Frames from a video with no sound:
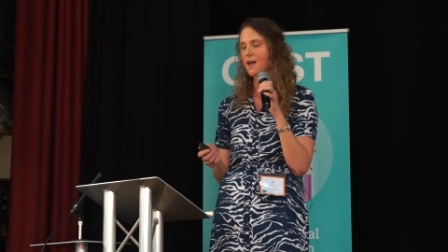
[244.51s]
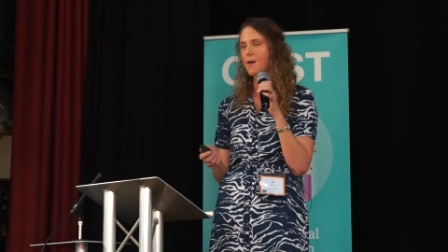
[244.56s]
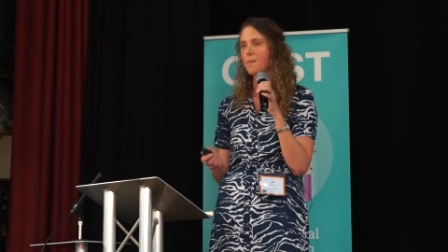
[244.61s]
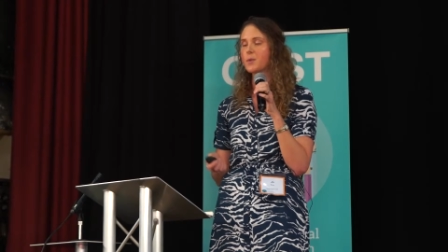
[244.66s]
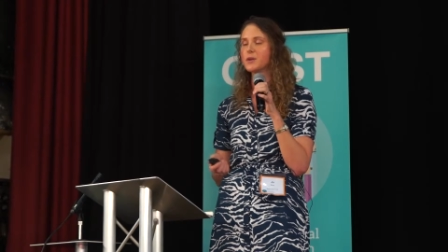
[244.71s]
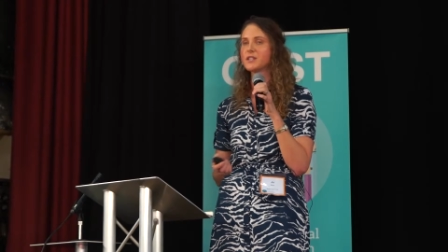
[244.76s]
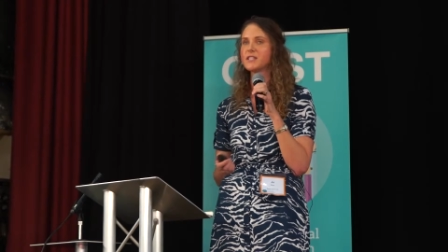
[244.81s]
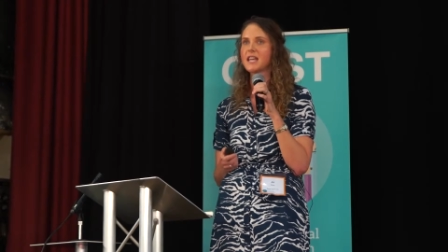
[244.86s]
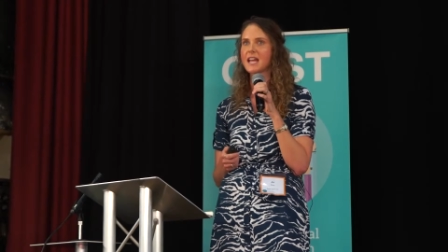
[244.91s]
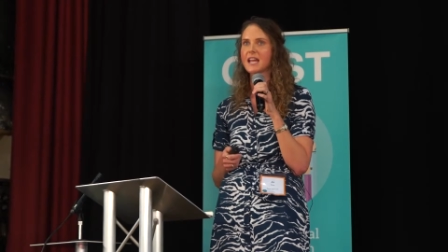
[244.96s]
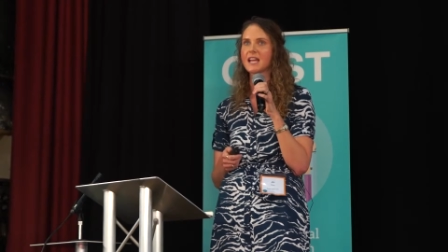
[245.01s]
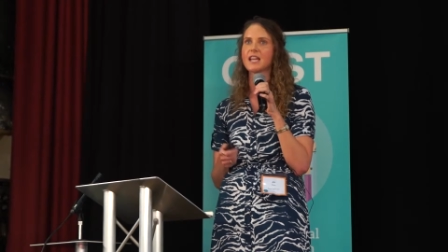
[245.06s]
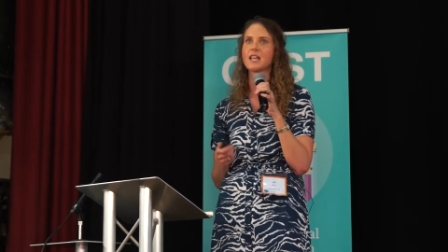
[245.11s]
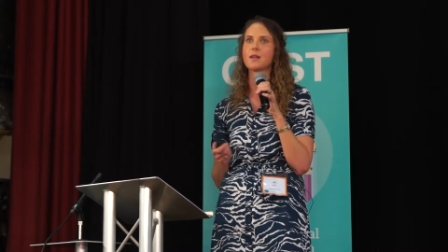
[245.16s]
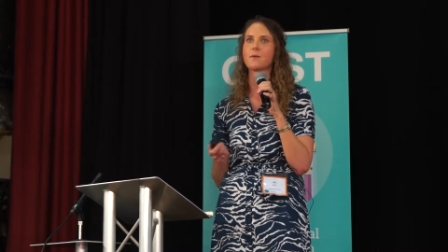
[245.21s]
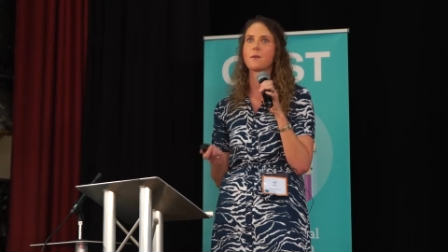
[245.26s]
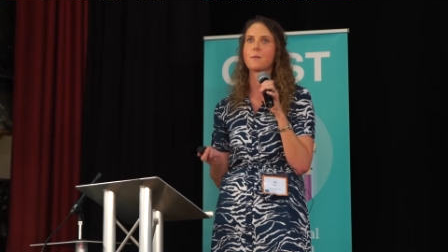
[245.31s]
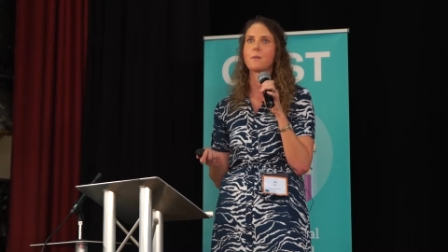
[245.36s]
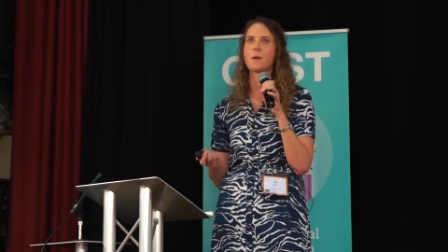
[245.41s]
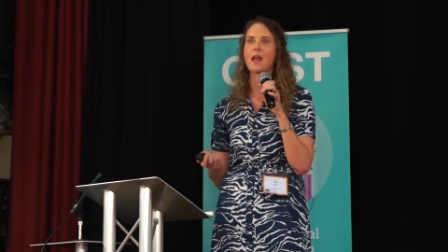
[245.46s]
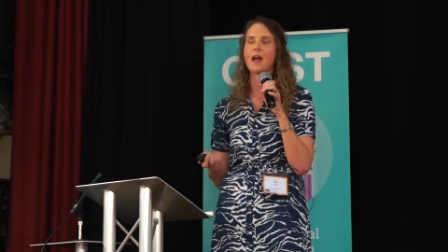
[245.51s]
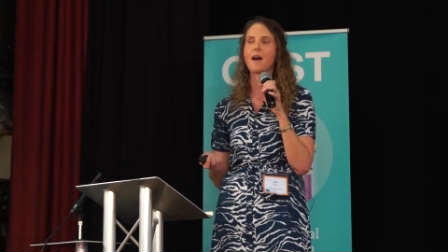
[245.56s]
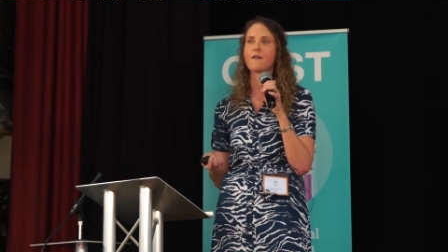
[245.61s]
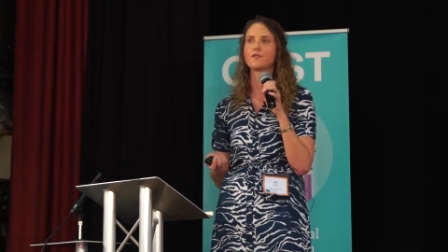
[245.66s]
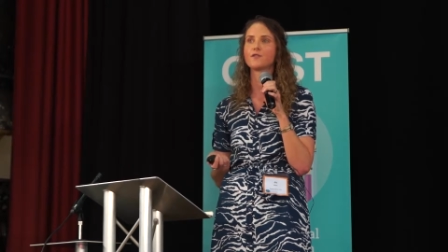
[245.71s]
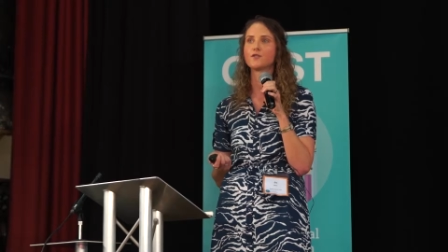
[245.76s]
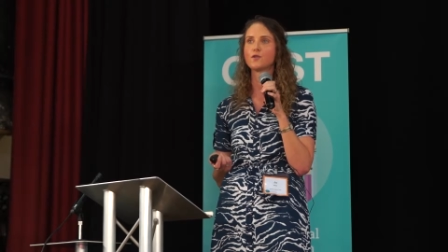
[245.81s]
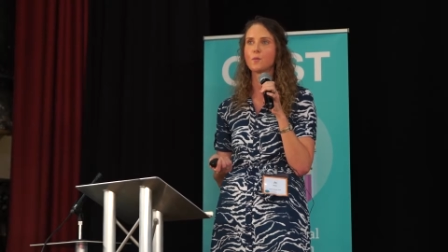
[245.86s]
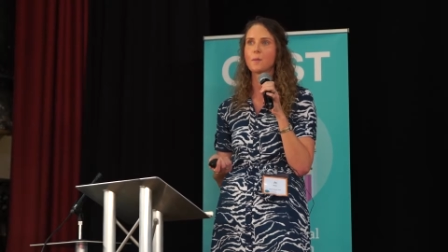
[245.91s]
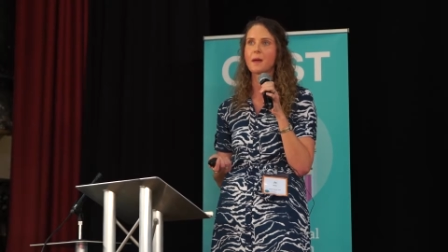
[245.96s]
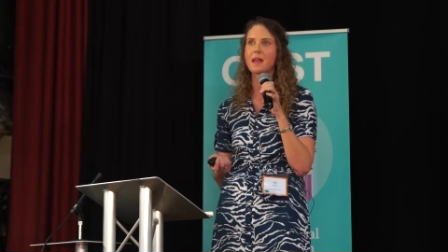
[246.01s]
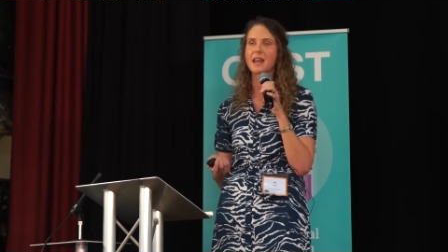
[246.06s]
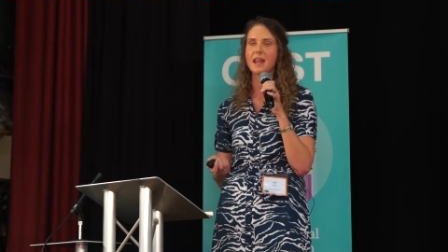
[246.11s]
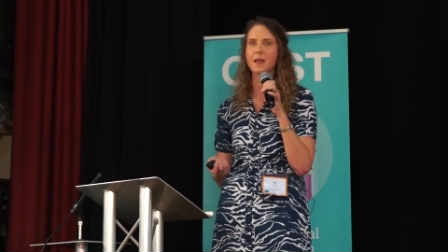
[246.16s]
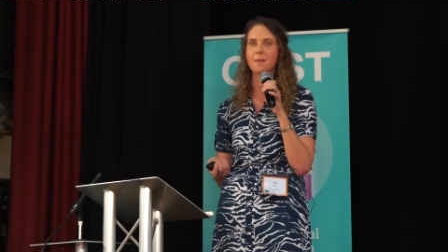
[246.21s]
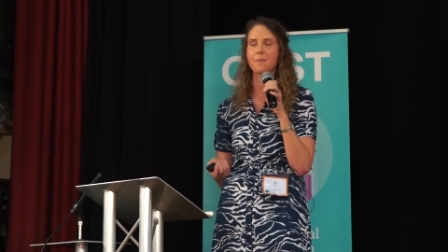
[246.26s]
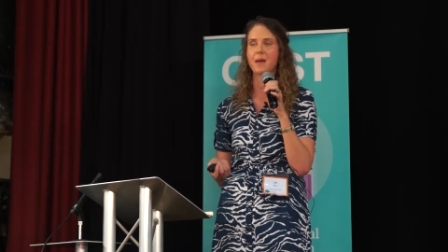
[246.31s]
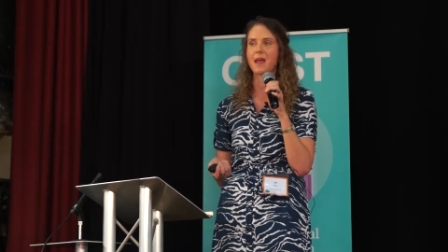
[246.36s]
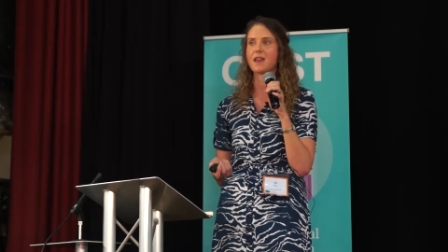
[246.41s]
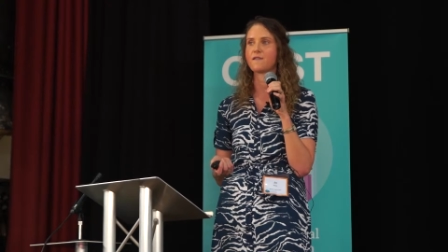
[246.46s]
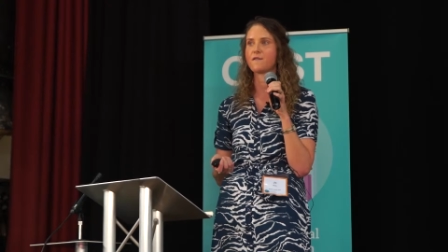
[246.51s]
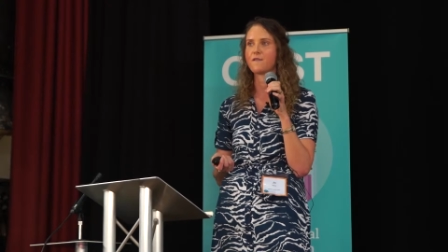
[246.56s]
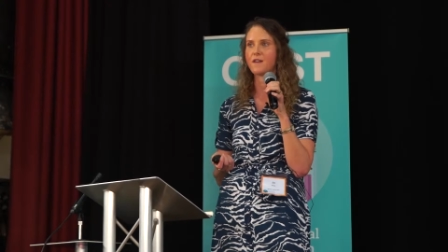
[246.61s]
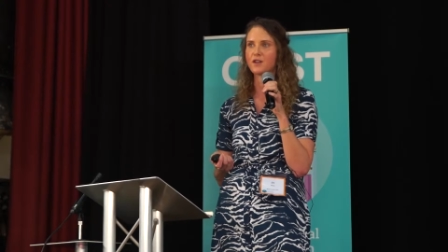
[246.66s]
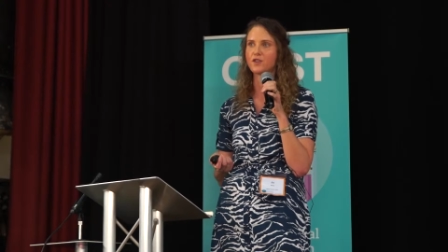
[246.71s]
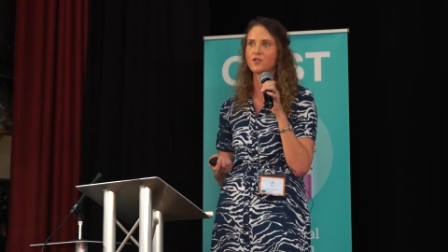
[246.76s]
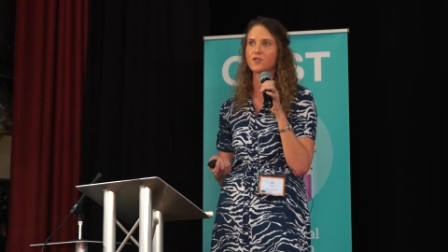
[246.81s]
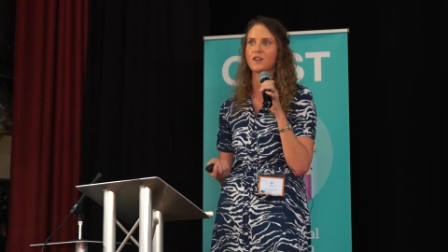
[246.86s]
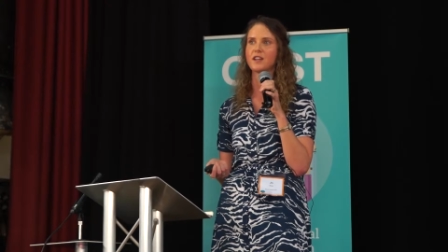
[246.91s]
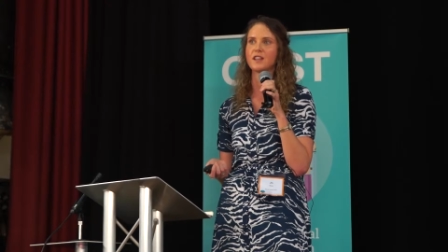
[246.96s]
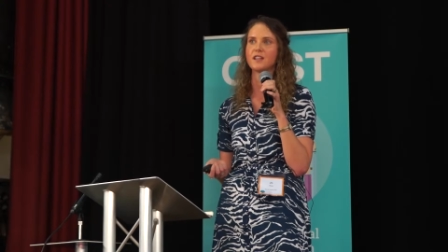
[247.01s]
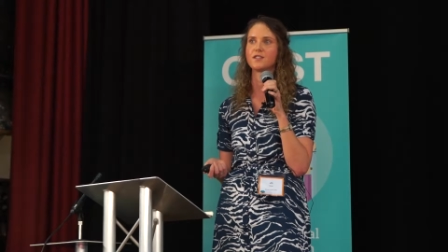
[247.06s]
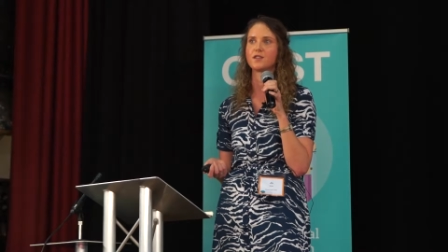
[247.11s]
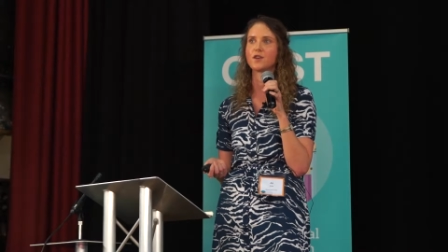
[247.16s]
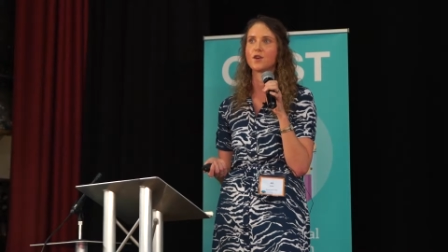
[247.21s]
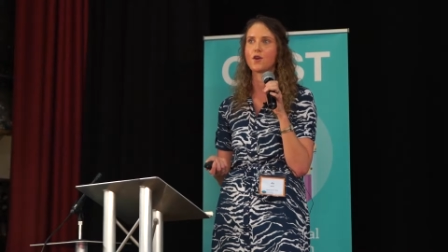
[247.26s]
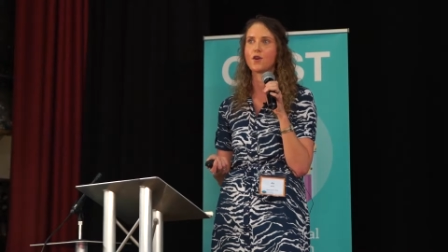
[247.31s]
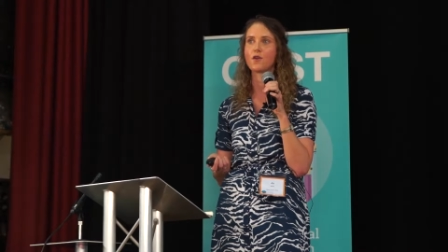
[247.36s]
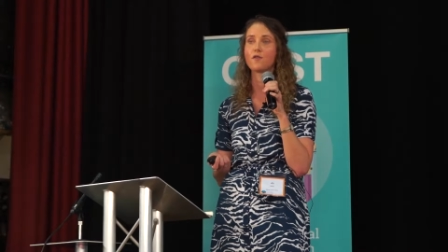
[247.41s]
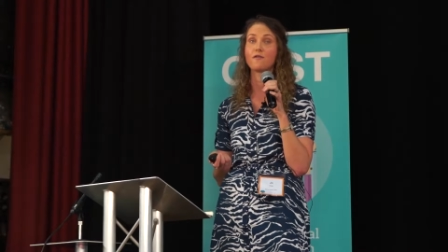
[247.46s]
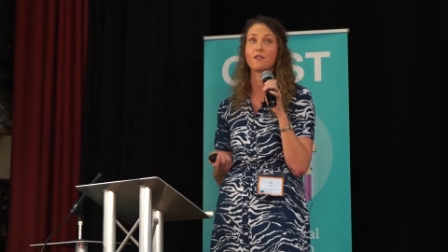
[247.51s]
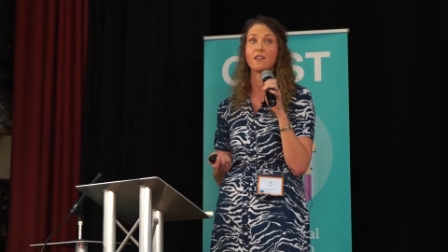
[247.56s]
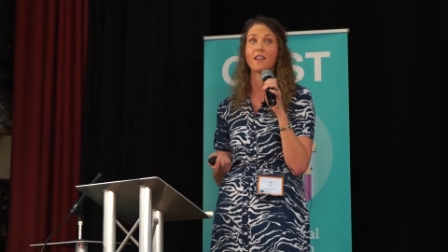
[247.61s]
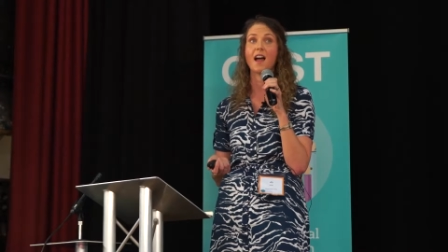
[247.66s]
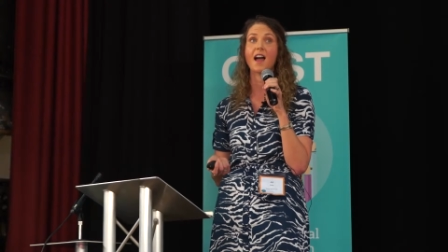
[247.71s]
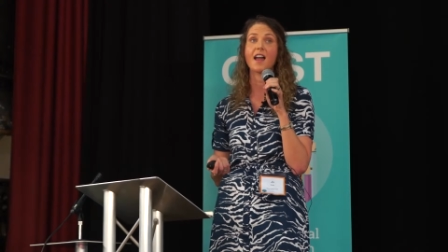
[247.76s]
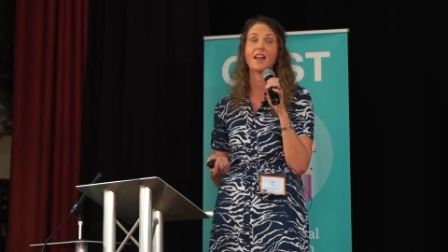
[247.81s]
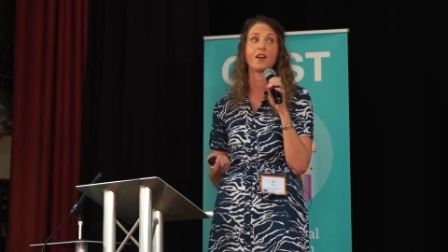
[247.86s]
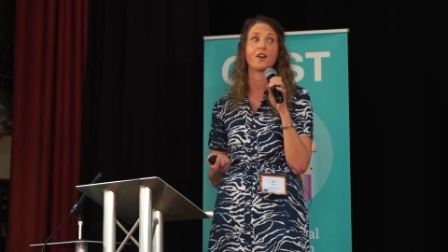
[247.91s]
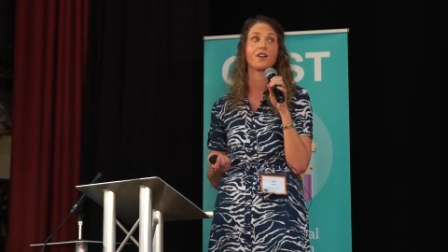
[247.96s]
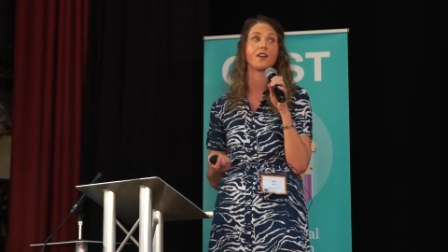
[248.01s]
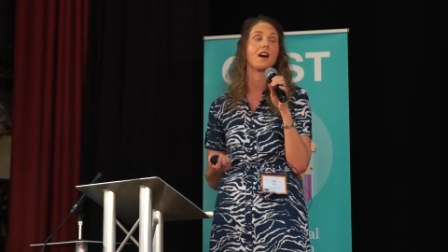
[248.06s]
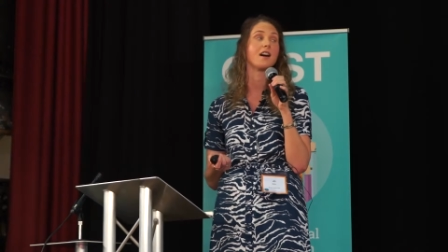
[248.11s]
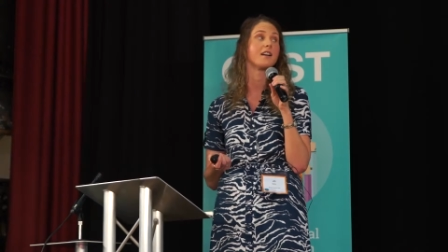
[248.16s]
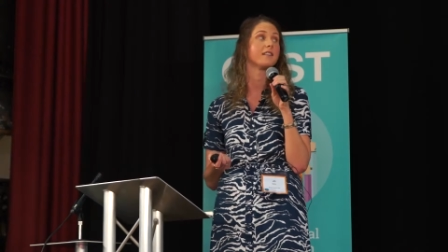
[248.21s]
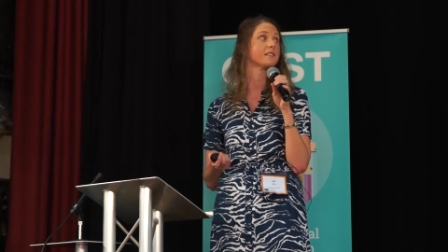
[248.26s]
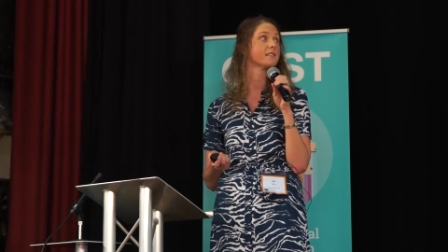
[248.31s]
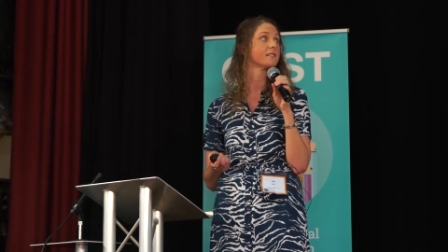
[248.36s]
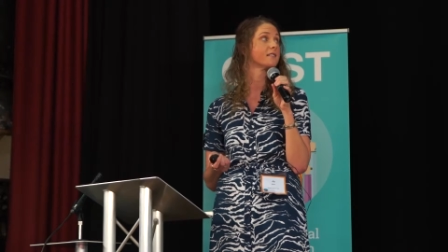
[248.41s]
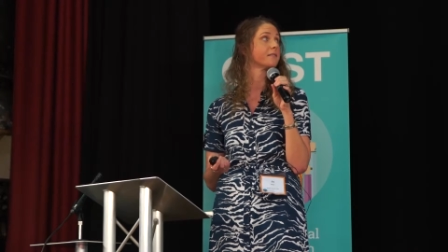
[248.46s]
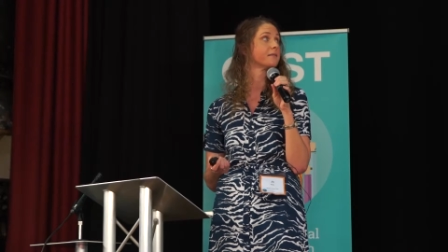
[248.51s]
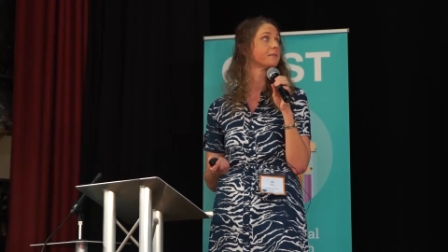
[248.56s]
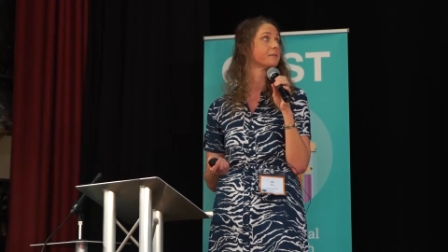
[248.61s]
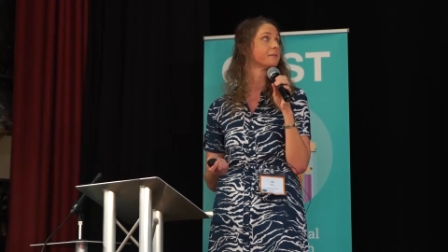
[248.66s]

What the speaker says: particularly when we have so many beneficiaries who are relying on us.